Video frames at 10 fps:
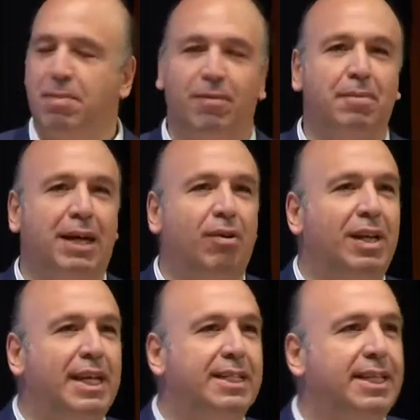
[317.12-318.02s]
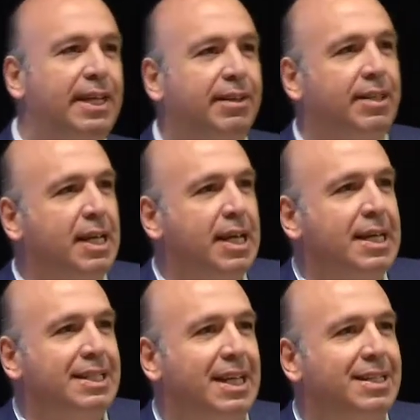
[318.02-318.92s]
of my colleagues here
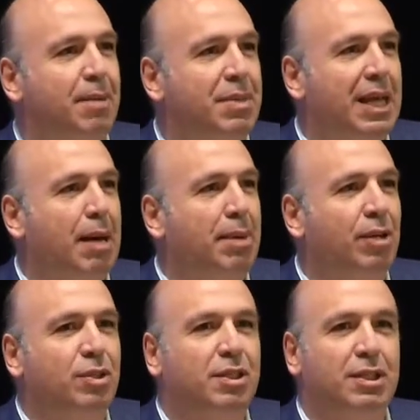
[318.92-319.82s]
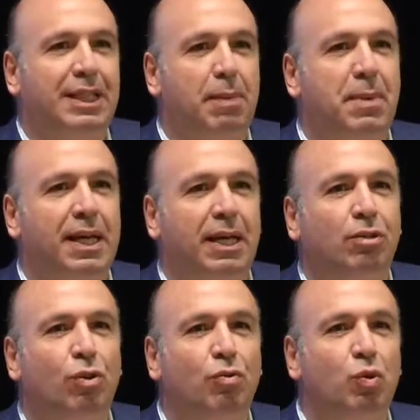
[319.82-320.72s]
said something about keeping
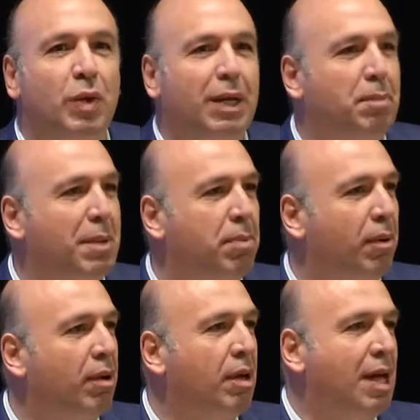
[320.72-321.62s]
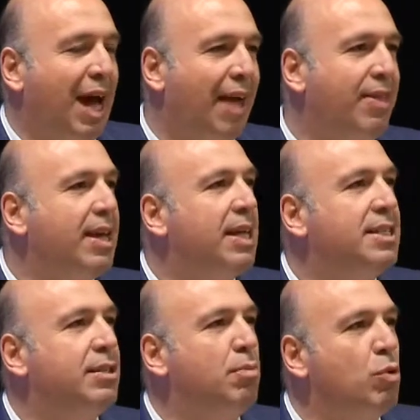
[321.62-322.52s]
interviewing people. I think
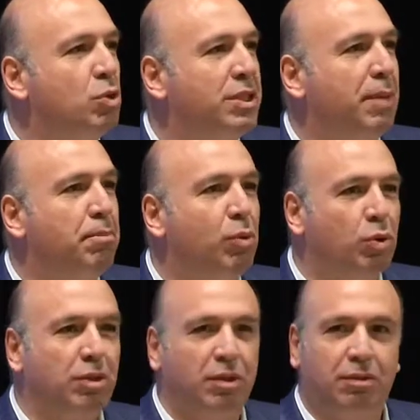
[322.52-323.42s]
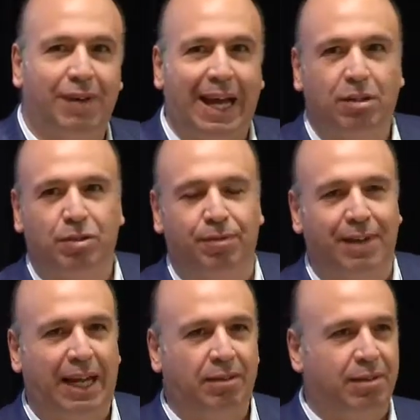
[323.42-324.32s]
it's the most important
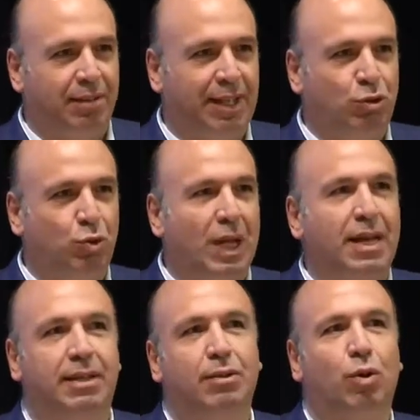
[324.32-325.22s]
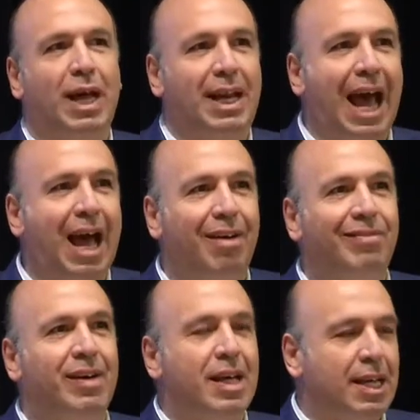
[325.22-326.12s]
factor that you can
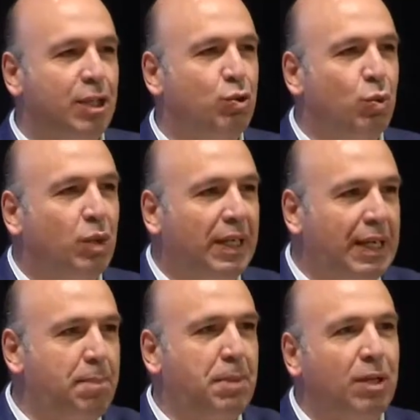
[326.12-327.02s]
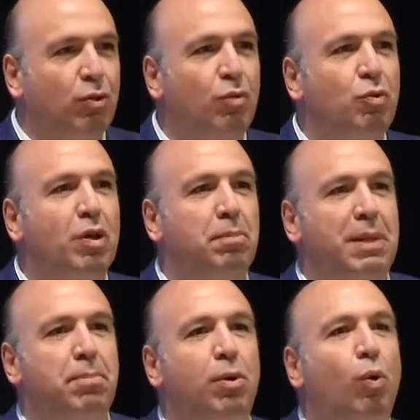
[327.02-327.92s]
have, is to keep interviewing
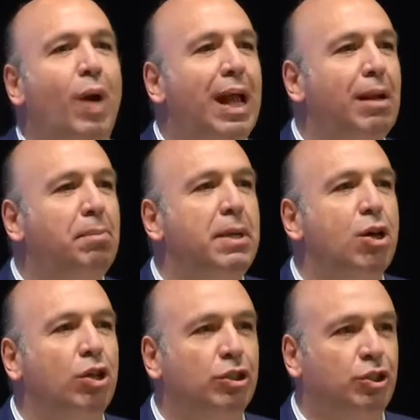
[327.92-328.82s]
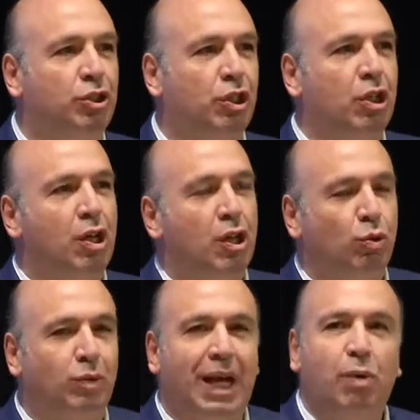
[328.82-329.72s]
people well beyond.
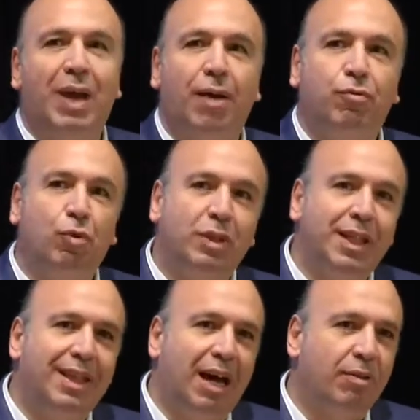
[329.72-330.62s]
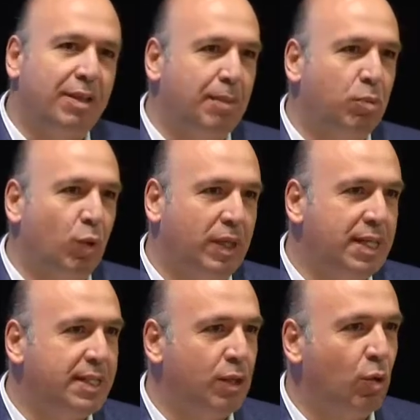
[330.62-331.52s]
Today we have 40,000
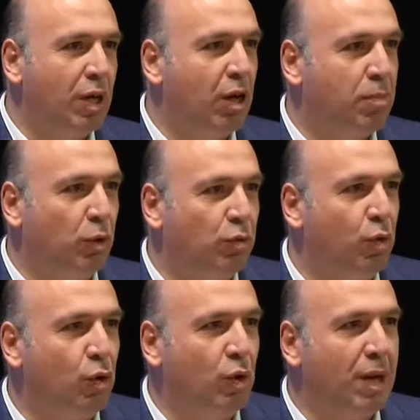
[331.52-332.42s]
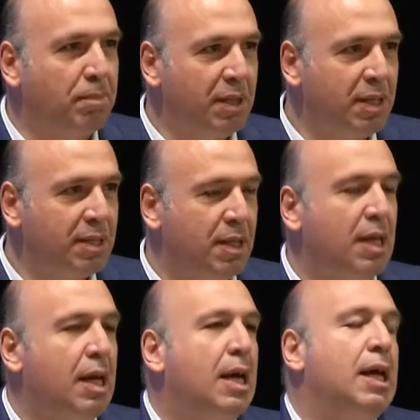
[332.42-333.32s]
employees in all our portfolio companies.
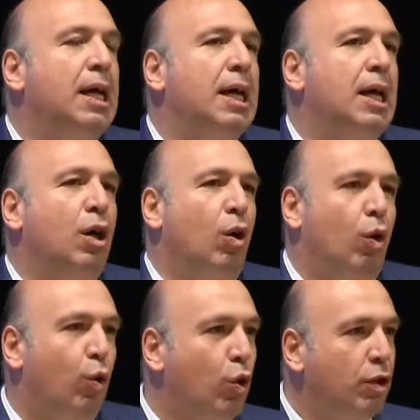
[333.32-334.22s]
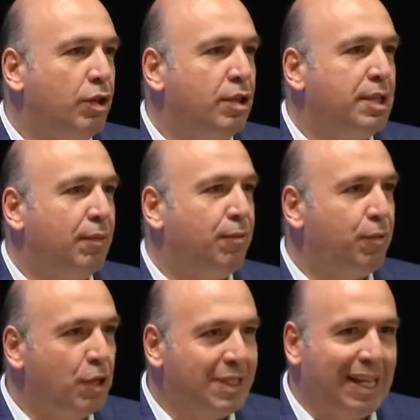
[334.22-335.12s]
All the
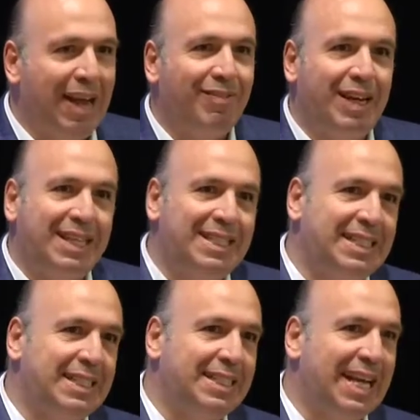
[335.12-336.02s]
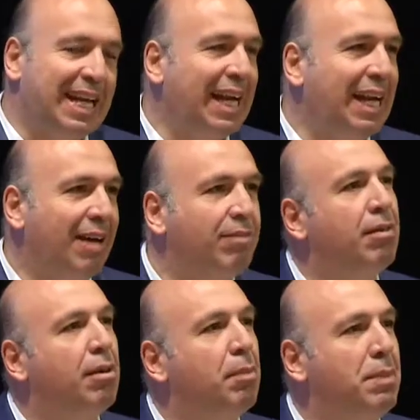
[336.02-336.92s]
first level and second
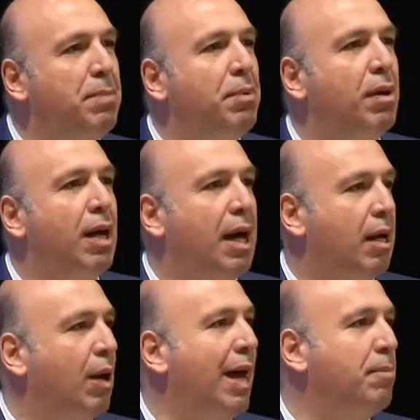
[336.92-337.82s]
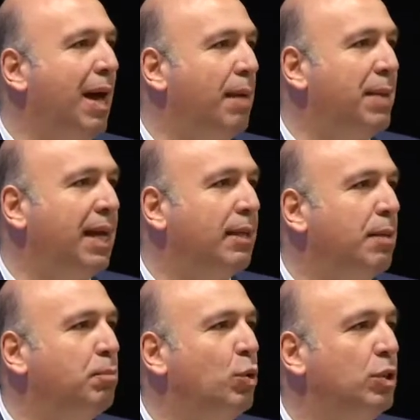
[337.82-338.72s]
level people I make it
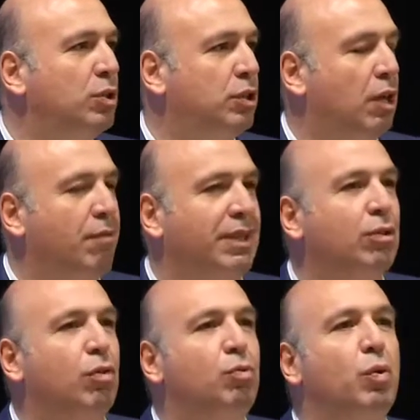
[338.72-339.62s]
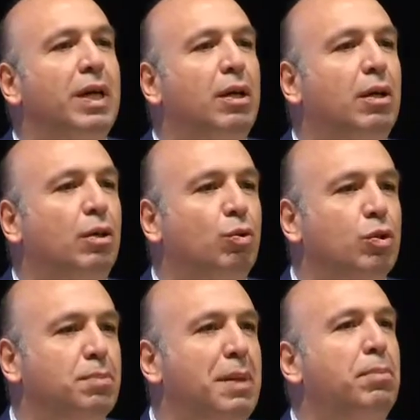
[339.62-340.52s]
a point of interviewing
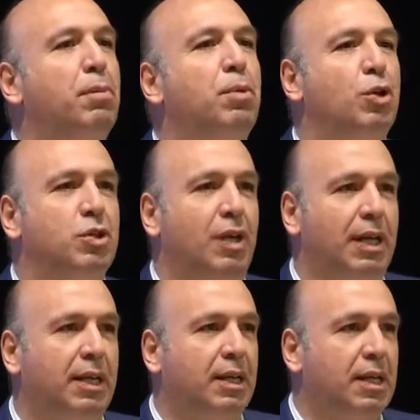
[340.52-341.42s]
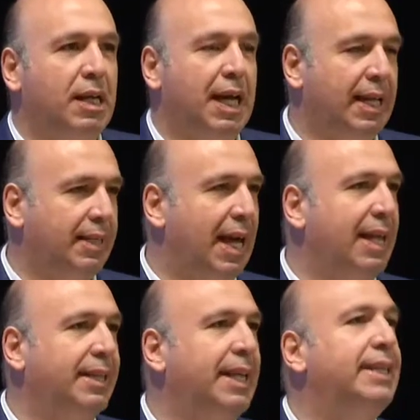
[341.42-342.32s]
those people personally.
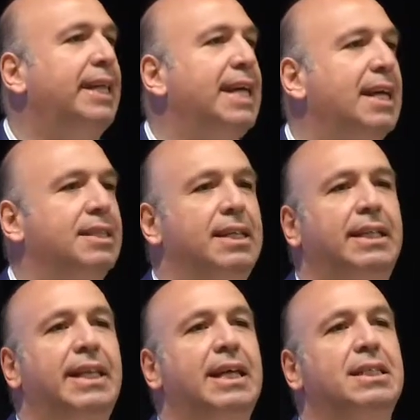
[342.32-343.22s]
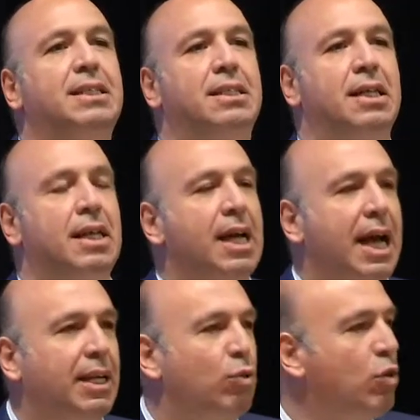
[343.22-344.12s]
And yes, it takes
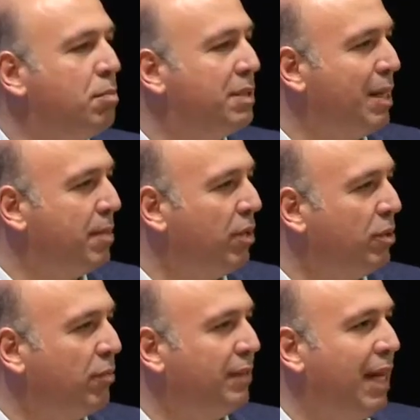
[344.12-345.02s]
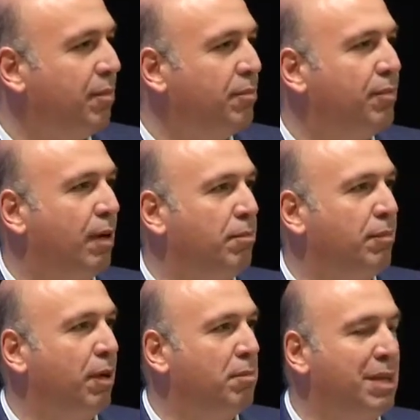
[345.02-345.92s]
an enormous amount of time
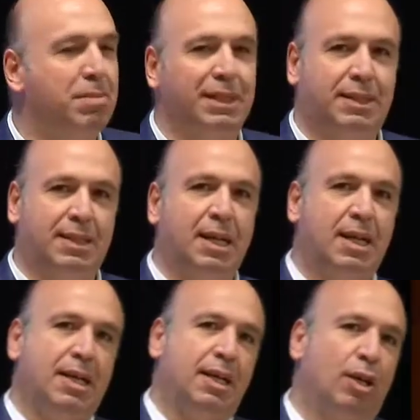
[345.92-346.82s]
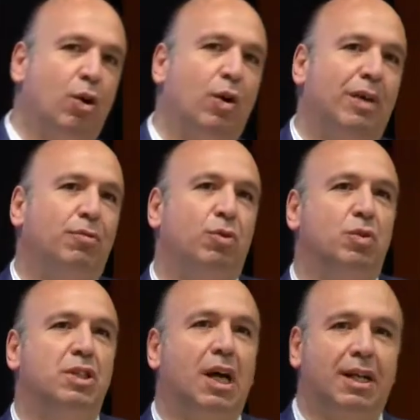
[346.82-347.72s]
from me, but if
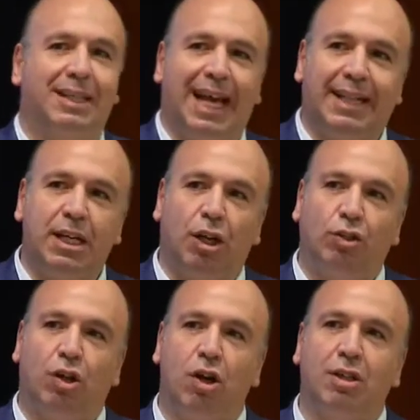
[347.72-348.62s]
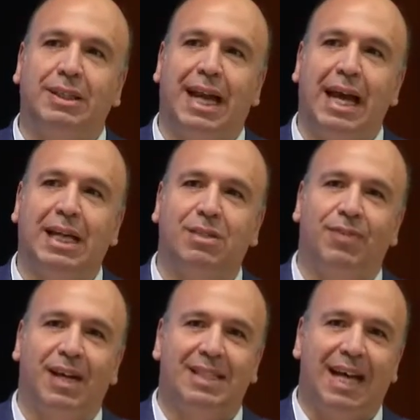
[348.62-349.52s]
you start getting on the wrong track as
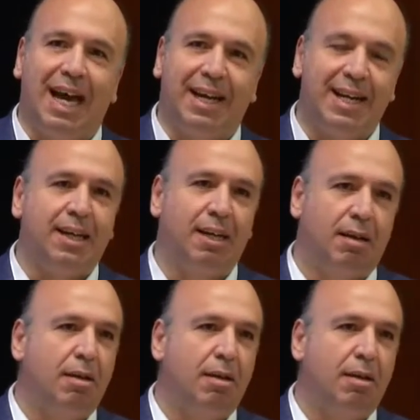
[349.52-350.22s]
far as hiring,